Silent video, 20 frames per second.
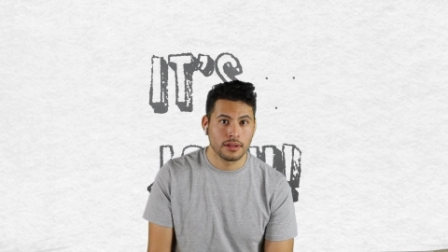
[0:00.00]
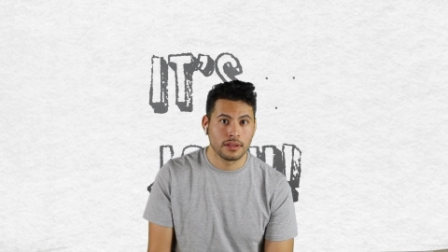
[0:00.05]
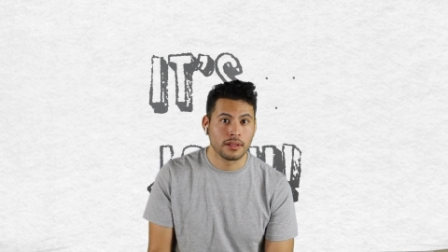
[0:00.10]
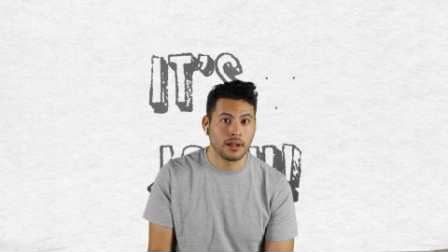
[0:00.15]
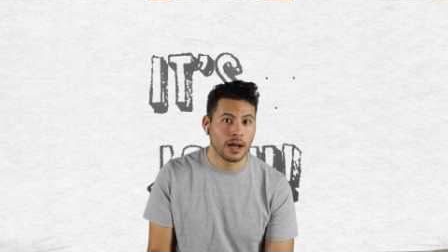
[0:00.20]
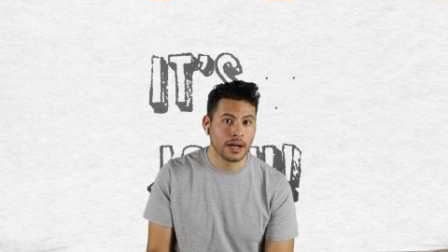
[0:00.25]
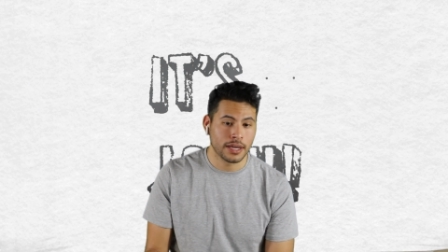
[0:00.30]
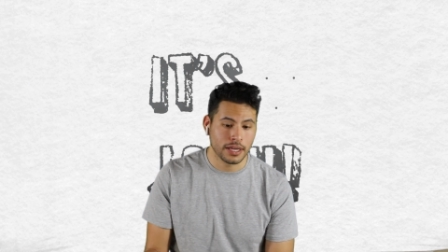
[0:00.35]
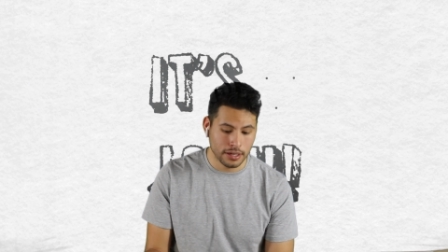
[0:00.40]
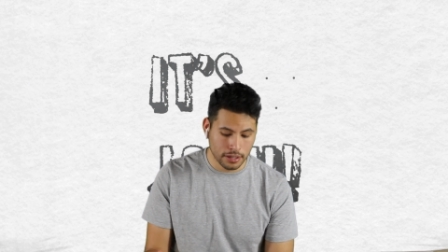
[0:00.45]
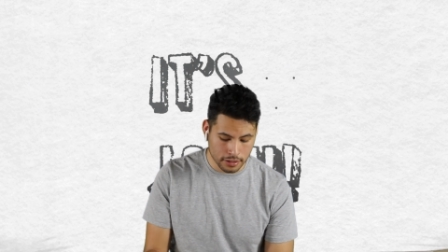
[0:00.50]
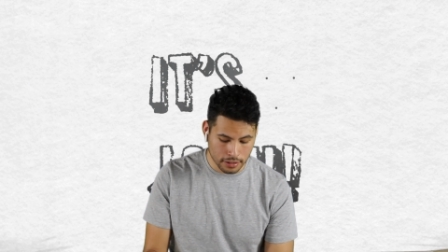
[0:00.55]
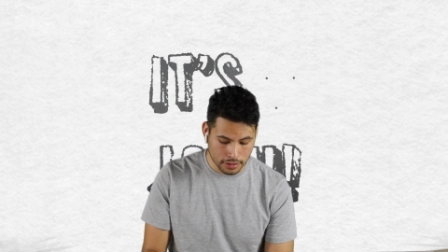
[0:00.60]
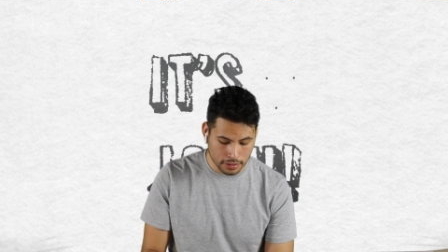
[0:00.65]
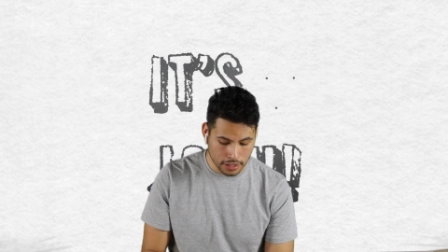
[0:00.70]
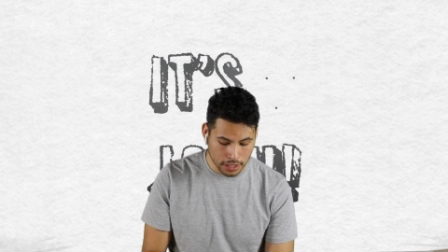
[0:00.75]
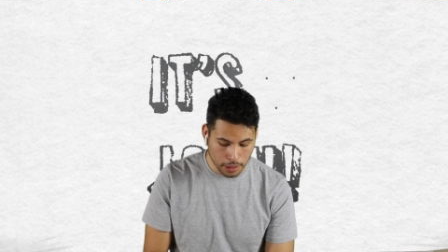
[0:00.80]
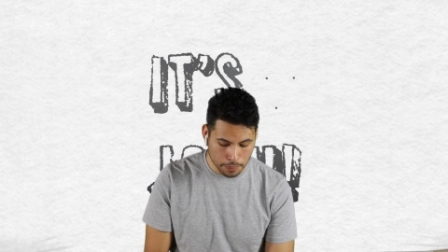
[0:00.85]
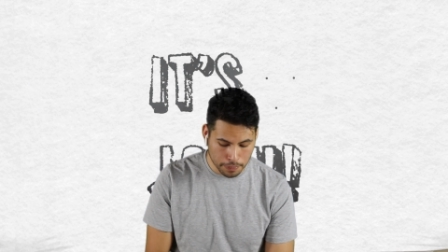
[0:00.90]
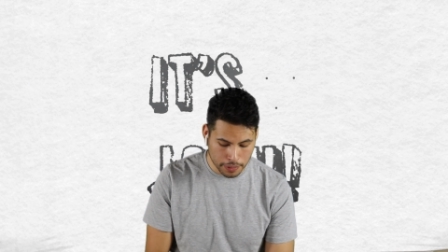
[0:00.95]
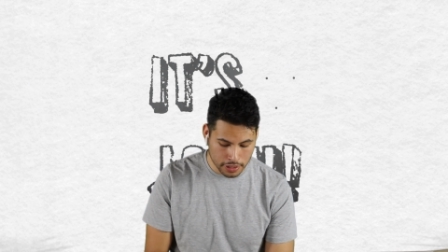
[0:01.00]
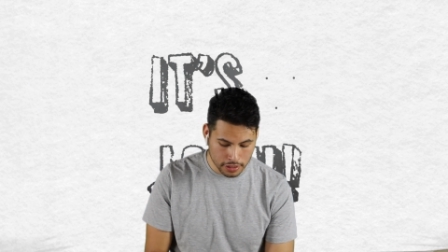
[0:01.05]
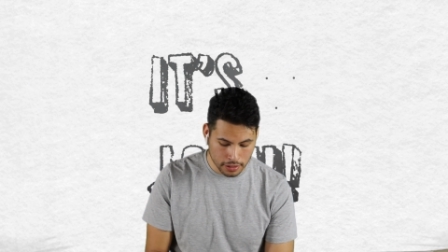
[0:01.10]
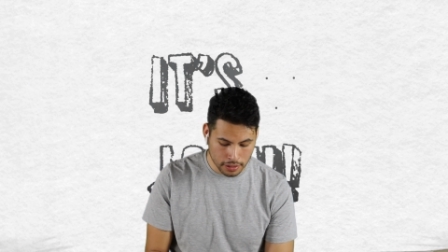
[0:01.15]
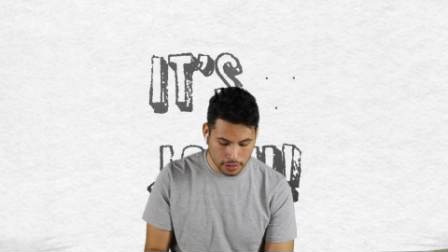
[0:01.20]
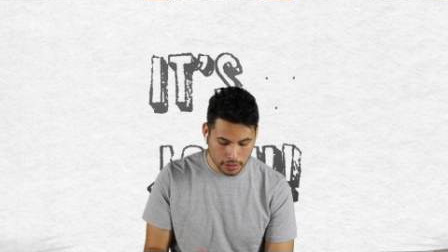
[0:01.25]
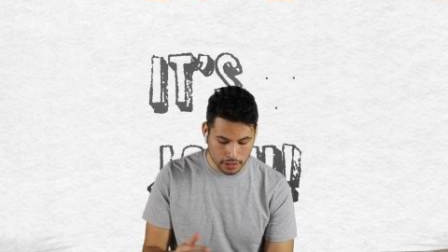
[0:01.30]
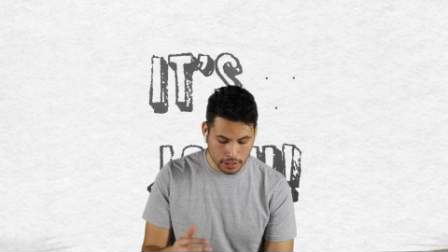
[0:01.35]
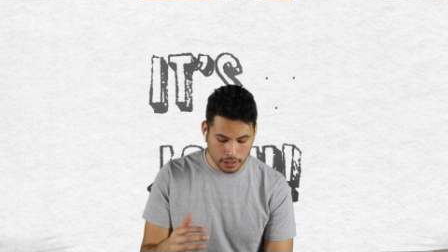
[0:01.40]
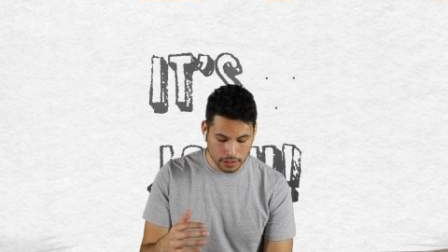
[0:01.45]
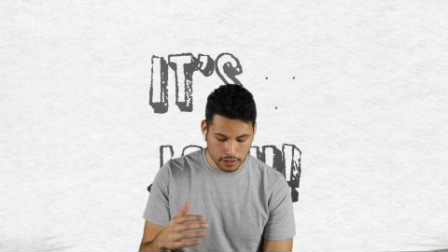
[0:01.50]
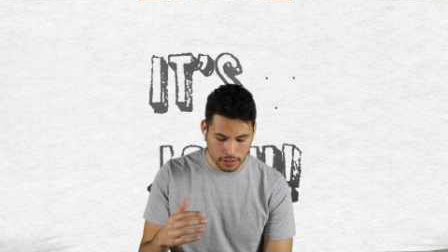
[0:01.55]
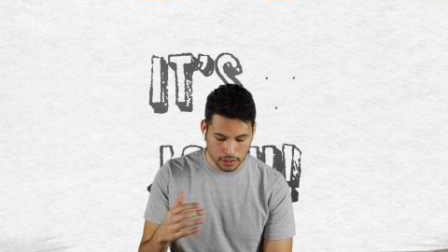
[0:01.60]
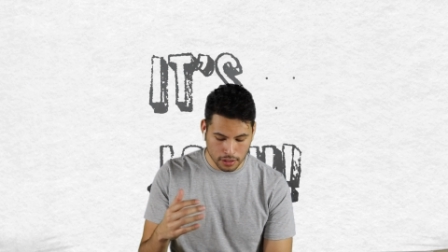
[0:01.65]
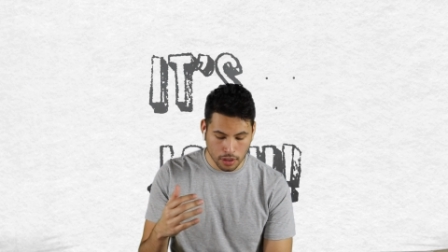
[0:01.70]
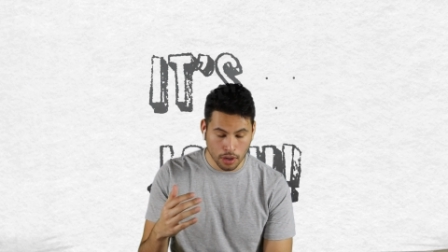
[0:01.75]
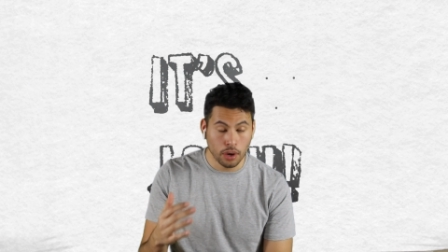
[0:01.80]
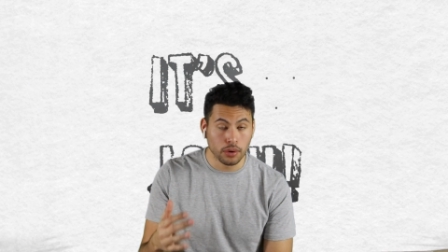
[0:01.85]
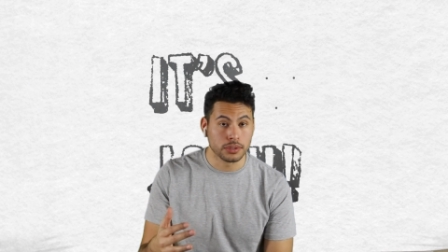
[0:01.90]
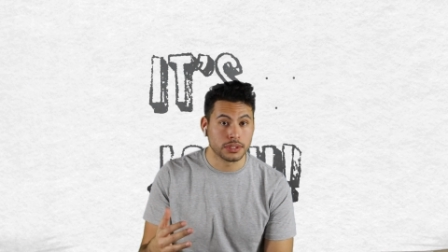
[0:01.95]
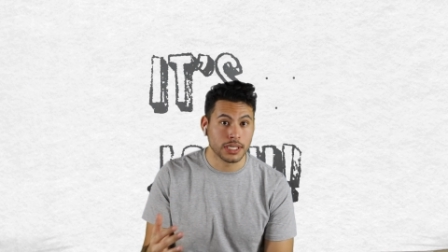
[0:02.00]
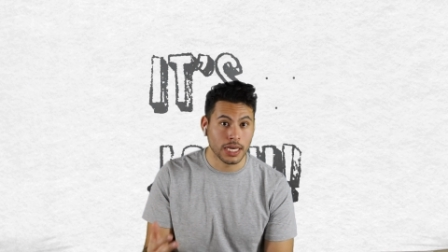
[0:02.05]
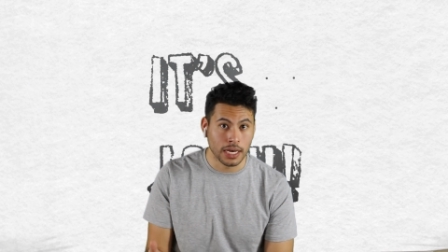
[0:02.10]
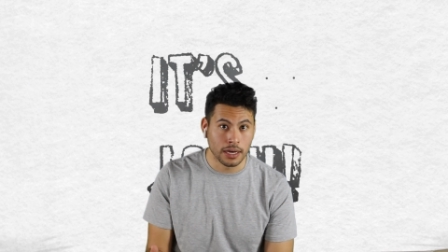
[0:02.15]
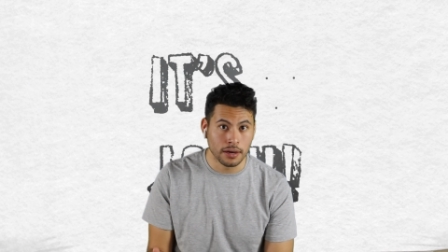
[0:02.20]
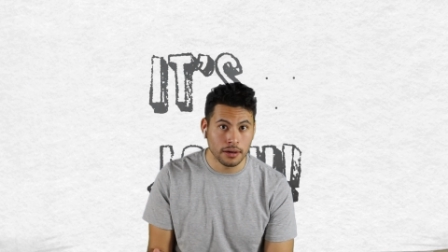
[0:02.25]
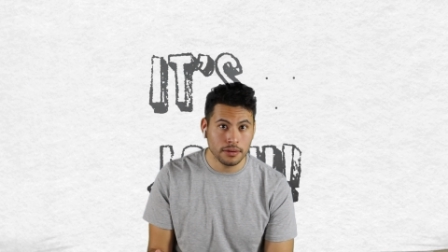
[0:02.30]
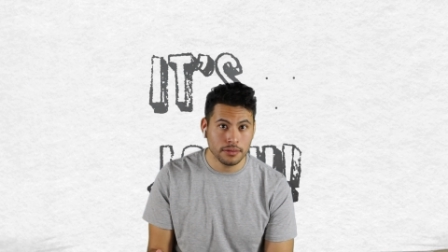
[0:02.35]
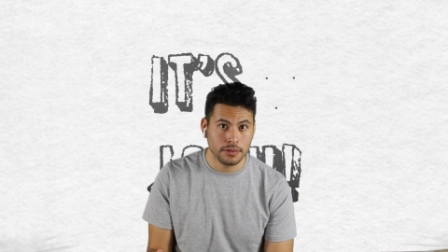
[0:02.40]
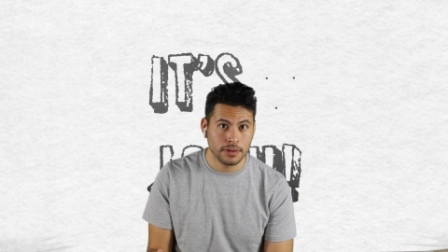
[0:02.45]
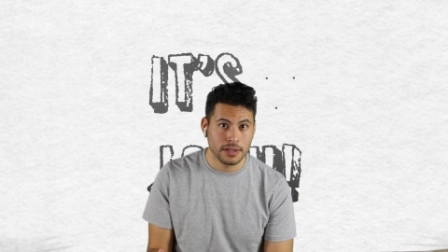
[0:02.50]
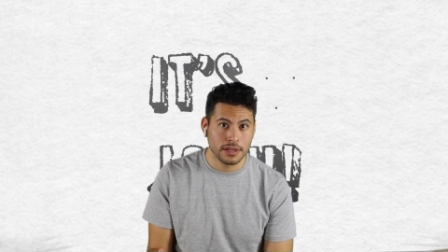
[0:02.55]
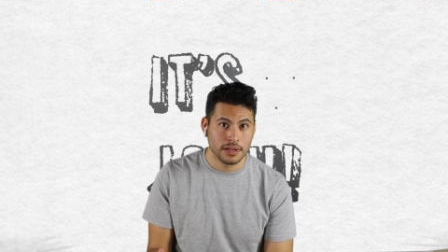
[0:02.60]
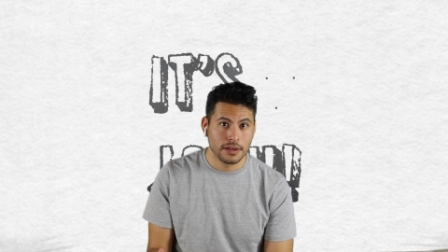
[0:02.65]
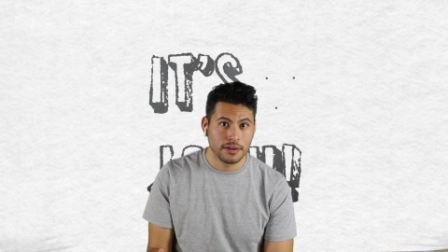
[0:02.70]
locking her up in a hotel